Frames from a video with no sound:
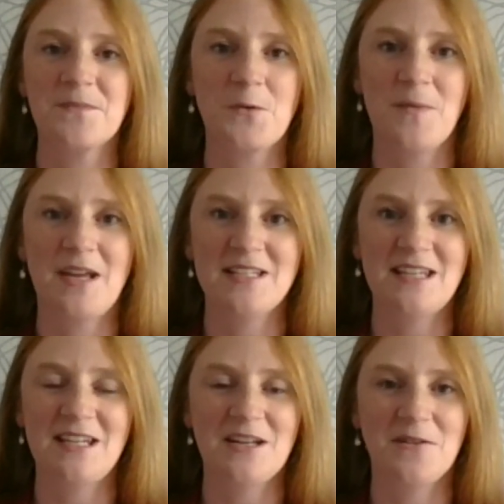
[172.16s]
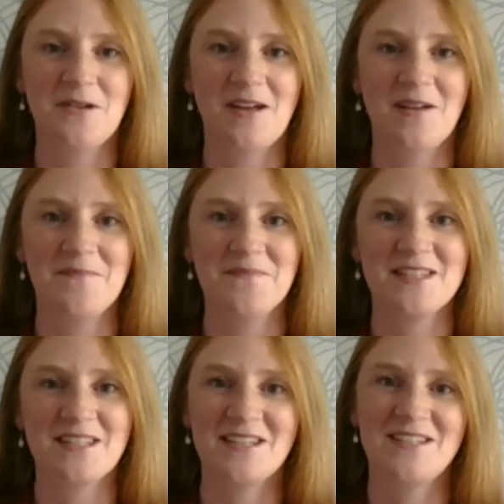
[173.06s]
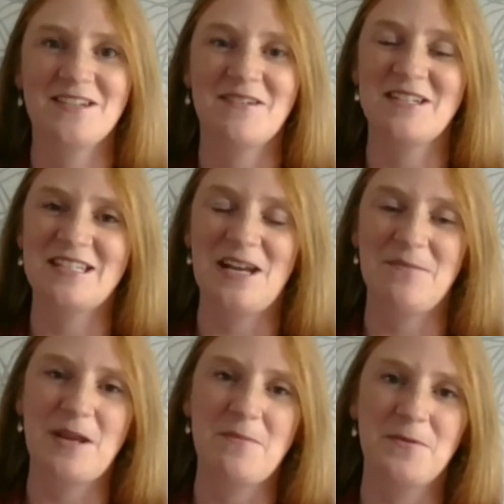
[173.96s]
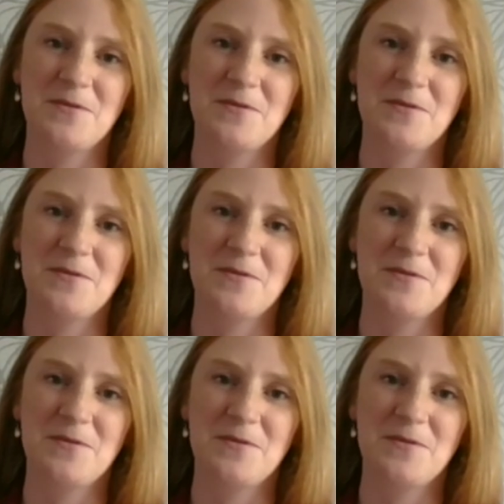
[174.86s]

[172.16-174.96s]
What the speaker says: or made it, to entertain people.